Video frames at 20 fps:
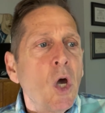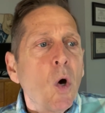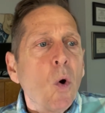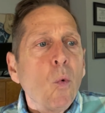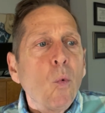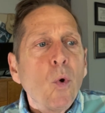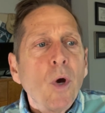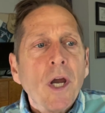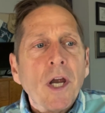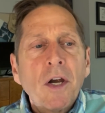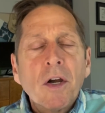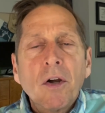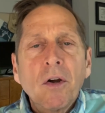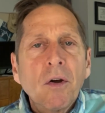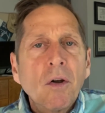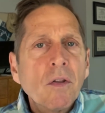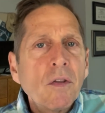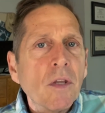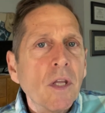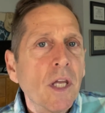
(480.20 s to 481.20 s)
where
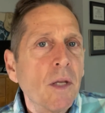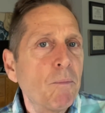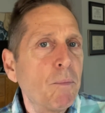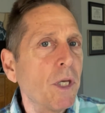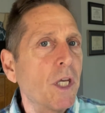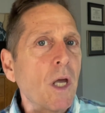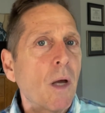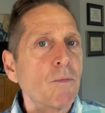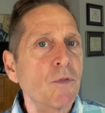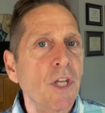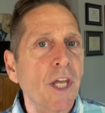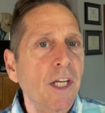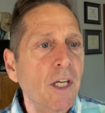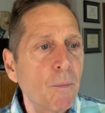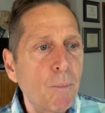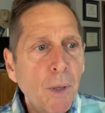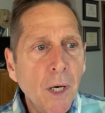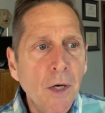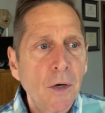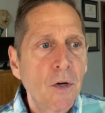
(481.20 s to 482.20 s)
it becomes like a
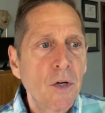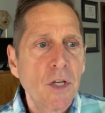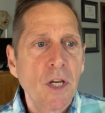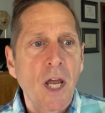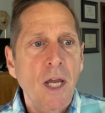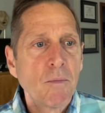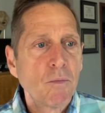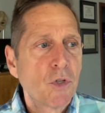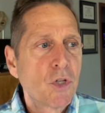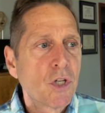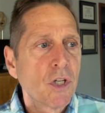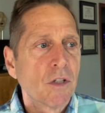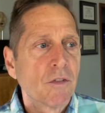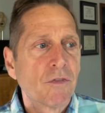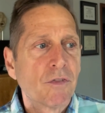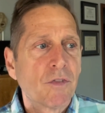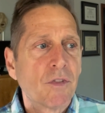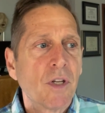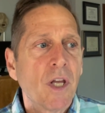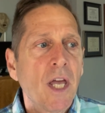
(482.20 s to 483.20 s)
paradigm
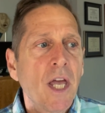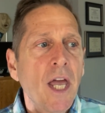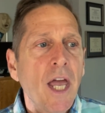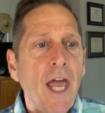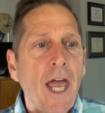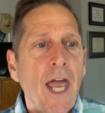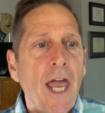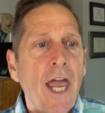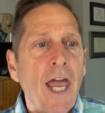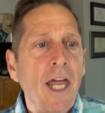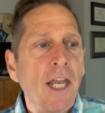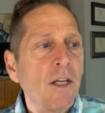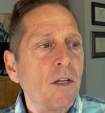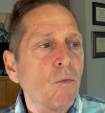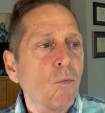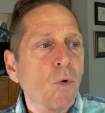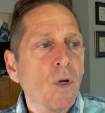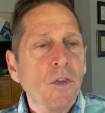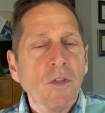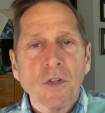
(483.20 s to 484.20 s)
shift. And
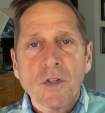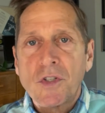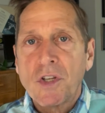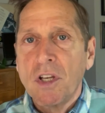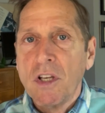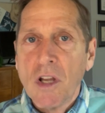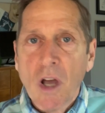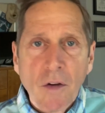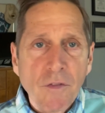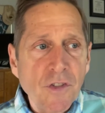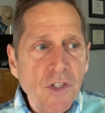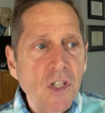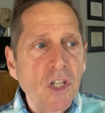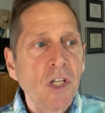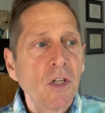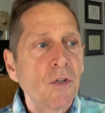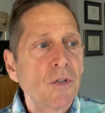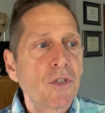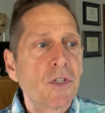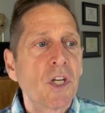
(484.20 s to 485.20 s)
when there's enough
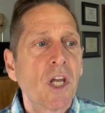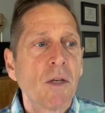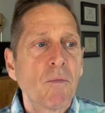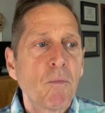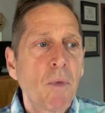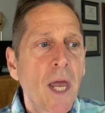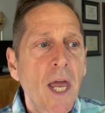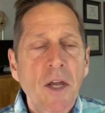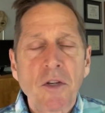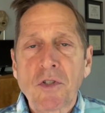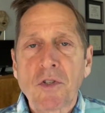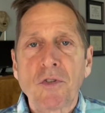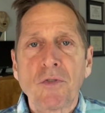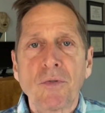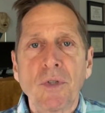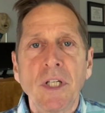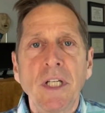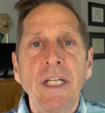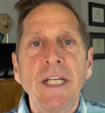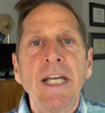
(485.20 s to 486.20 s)
skill set
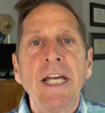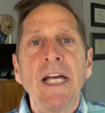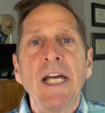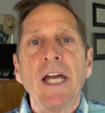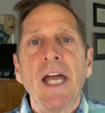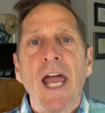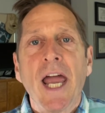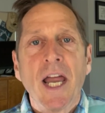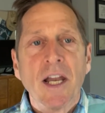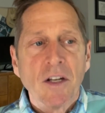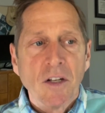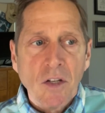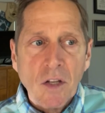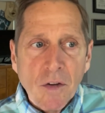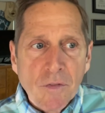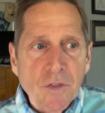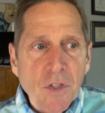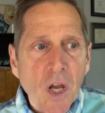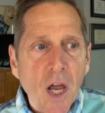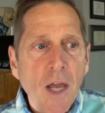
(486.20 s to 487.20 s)
mastery and
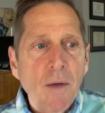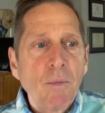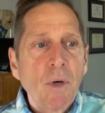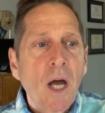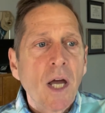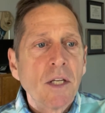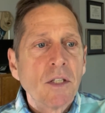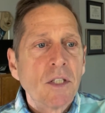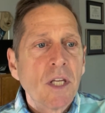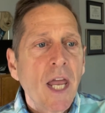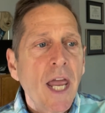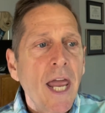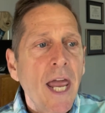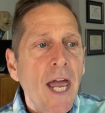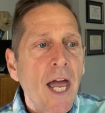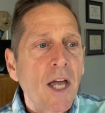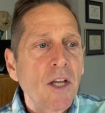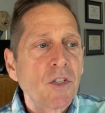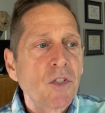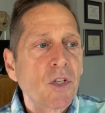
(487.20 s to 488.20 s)
enough time on
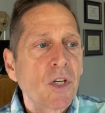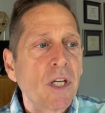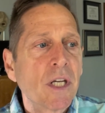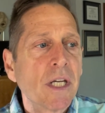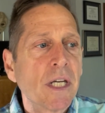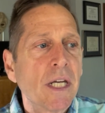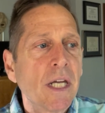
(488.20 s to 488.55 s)
task,